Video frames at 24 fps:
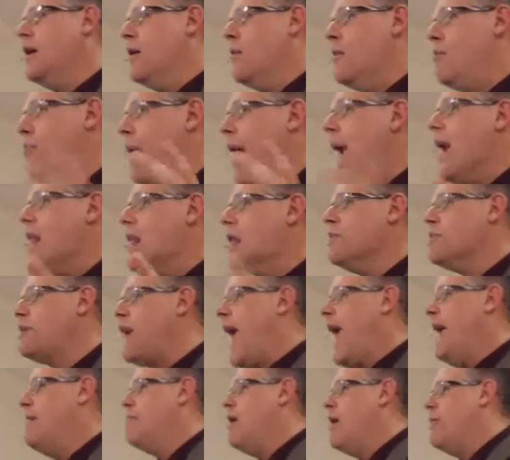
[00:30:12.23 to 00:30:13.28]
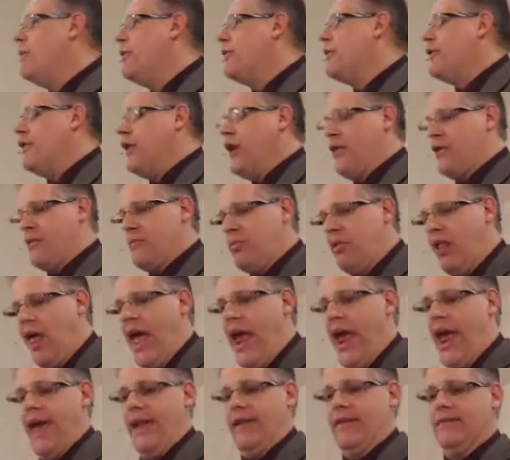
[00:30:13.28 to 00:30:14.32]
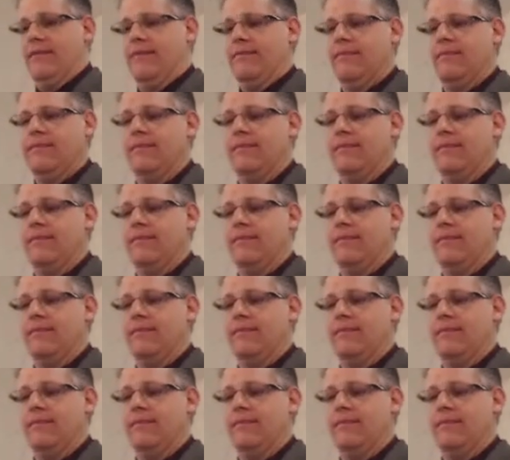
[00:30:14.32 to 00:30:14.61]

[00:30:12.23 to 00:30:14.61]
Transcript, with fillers: Balaam came up with another plan.